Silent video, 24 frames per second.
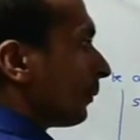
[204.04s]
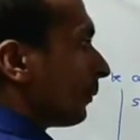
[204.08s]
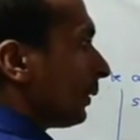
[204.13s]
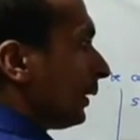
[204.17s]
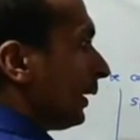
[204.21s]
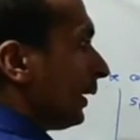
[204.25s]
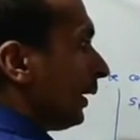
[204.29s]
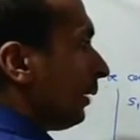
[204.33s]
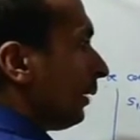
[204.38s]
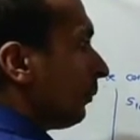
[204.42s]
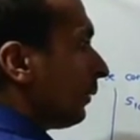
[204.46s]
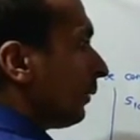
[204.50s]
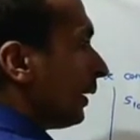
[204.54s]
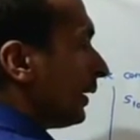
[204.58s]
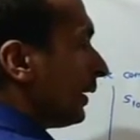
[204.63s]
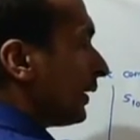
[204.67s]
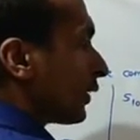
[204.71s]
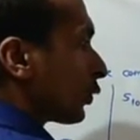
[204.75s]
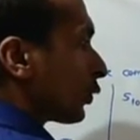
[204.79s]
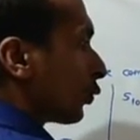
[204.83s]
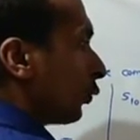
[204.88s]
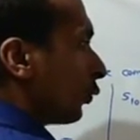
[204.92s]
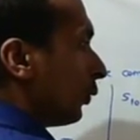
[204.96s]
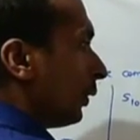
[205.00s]
10
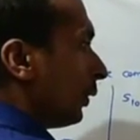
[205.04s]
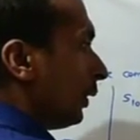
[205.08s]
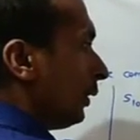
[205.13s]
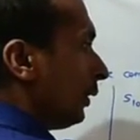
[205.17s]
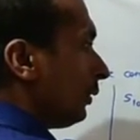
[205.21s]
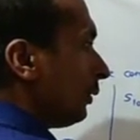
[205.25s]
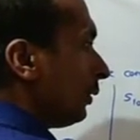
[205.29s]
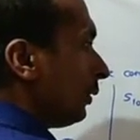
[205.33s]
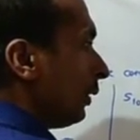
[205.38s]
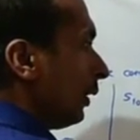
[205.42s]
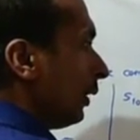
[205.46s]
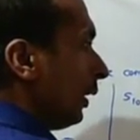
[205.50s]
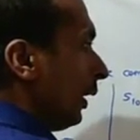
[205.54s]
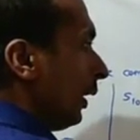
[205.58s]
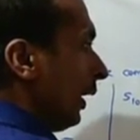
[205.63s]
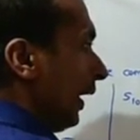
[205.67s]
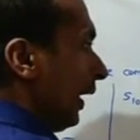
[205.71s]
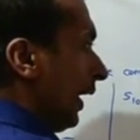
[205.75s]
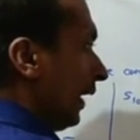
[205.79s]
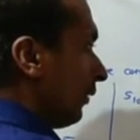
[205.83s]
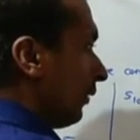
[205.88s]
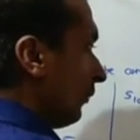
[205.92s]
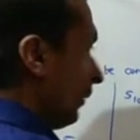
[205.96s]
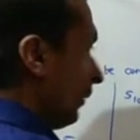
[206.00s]
minus 1, and